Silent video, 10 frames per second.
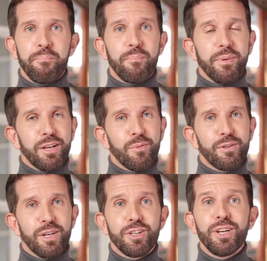That's when
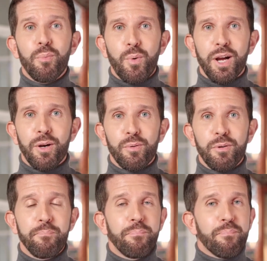things get wild.
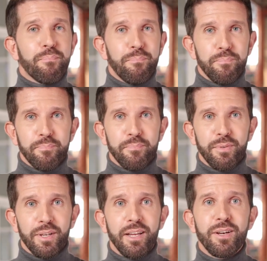
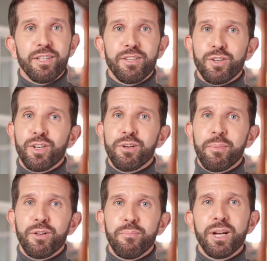And this isn't just
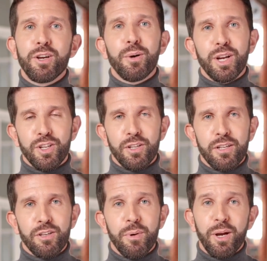about speculation,
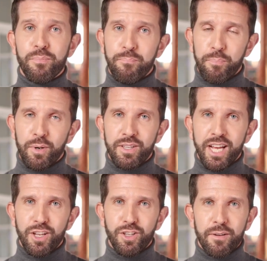it's about
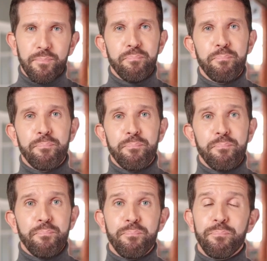protection.
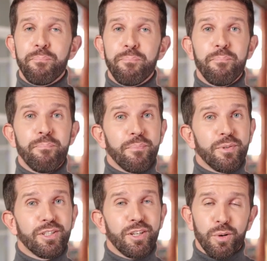
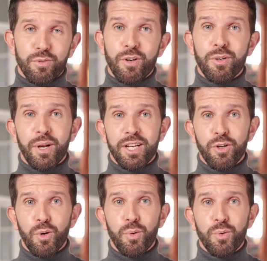Silver, like
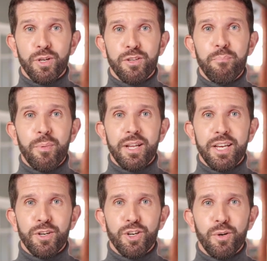gold, is money
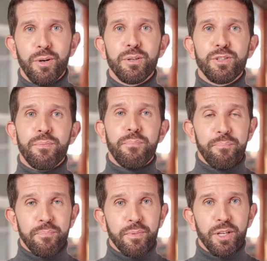insurance.
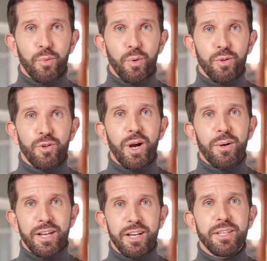In a world
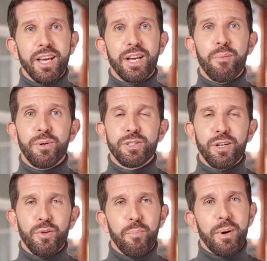drowning in debt, with
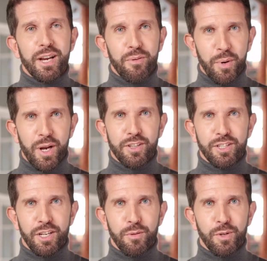central banks boxed
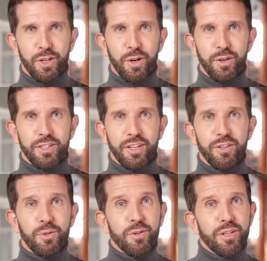in, with
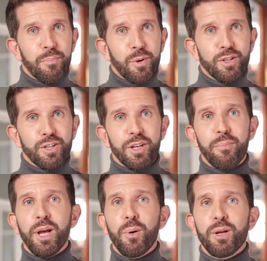currencies losing purchasing
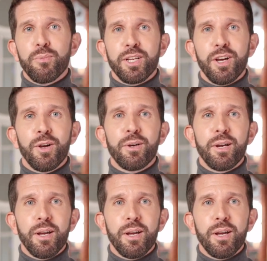power every year,